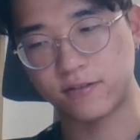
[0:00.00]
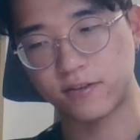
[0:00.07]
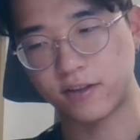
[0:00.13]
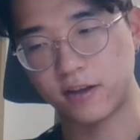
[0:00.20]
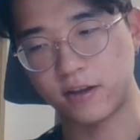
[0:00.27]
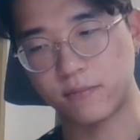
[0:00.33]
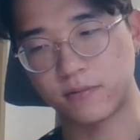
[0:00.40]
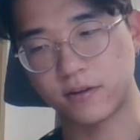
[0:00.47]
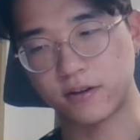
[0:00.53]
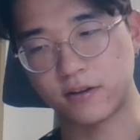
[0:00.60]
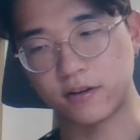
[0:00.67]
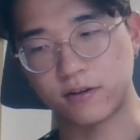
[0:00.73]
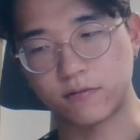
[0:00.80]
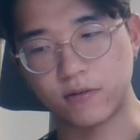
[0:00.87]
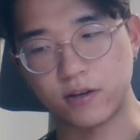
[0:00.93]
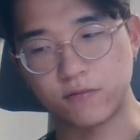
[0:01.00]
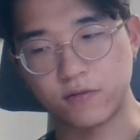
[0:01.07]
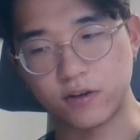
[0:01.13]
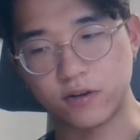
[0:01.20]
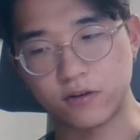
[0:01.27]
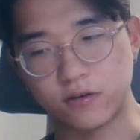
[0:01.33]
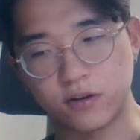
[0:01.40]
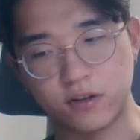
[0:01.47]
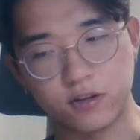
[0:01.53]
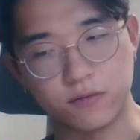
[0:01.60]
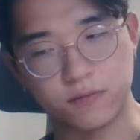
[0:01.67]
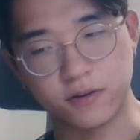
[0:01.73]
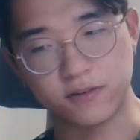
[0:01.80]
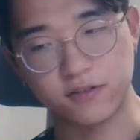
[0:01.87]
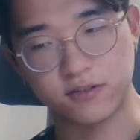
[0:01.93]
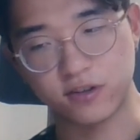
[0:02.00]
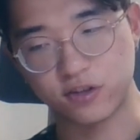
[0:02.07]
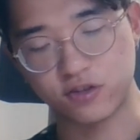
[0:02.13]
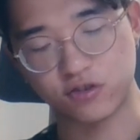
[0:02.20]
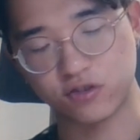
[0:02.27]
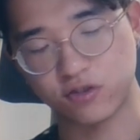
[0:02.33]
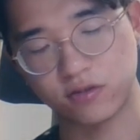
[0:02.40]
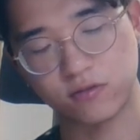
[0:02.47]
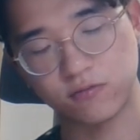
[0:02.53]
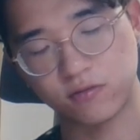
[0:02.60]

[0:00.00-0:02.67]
same like when we are in the bus station,